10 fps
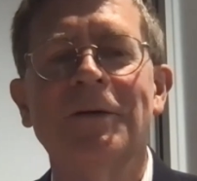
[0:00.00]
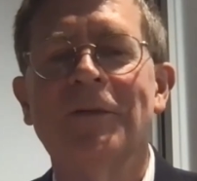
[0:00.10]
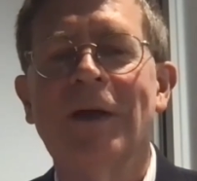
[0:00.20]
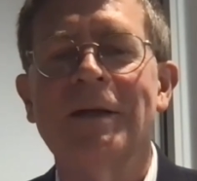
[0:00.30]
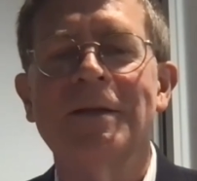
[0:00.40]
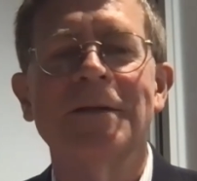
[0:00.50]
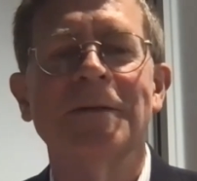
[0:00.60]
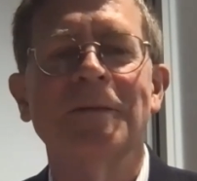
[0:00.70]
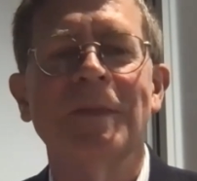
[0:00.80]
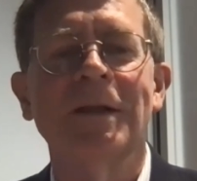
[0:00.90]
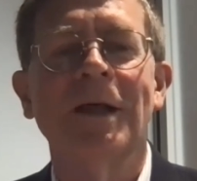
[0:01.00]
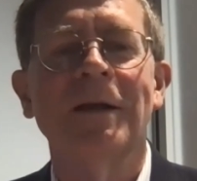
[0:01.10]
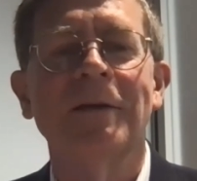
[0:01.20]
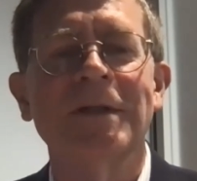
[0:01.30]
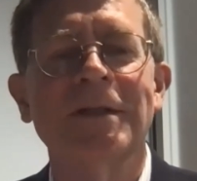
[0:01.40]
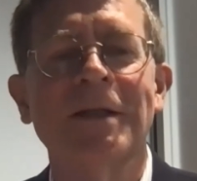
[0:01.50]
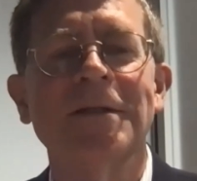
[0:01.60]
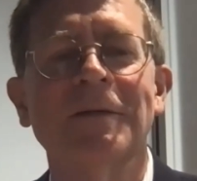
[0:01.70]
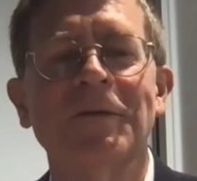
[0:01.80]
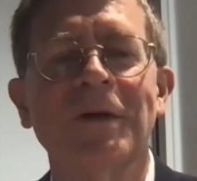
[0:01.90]
You've had a lot of
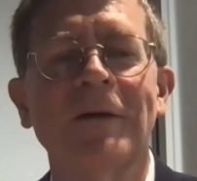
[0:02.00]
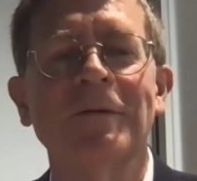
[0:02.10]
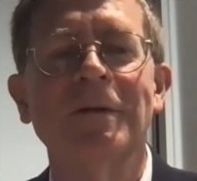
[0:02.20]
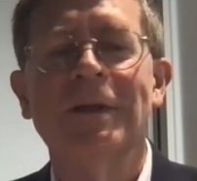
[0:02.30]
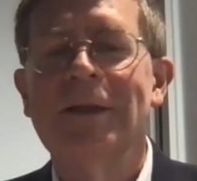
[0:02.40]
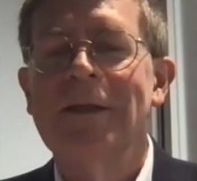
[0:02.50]
extensive travel.